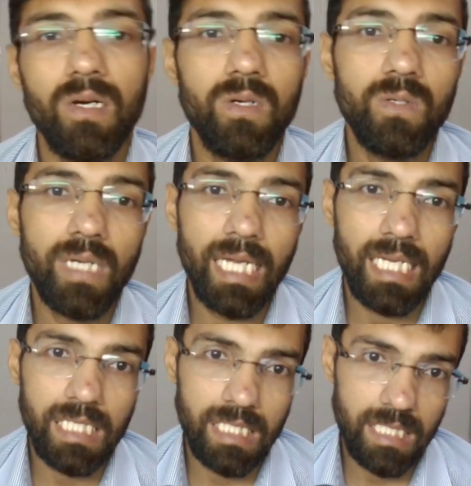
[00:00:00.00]

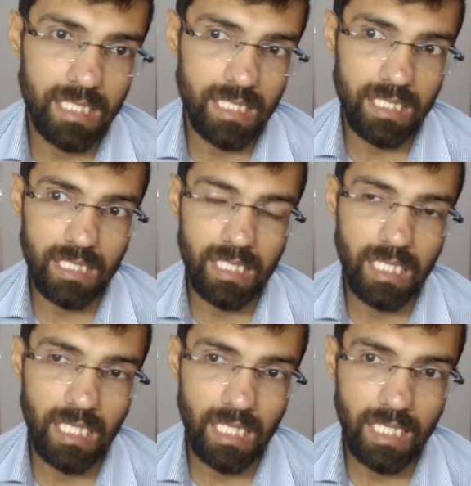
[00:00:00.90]
OX
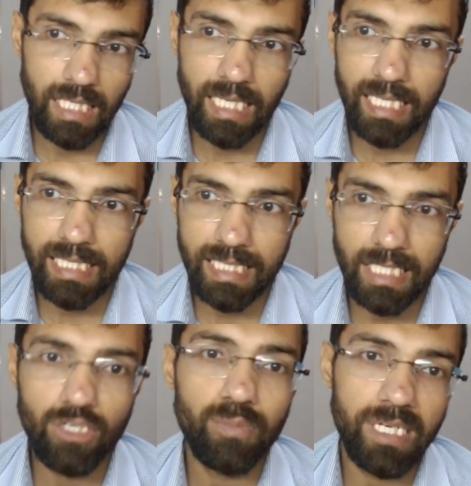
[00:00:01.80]
is
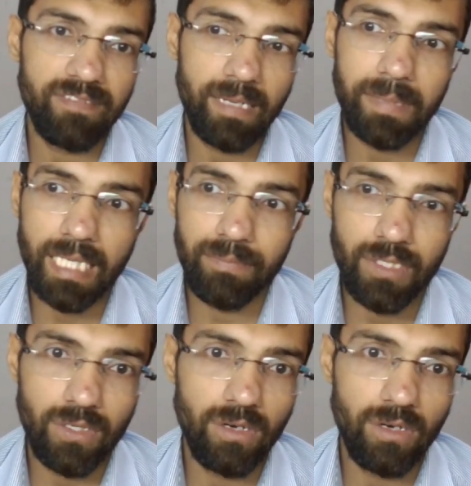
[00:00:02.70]
2.5 times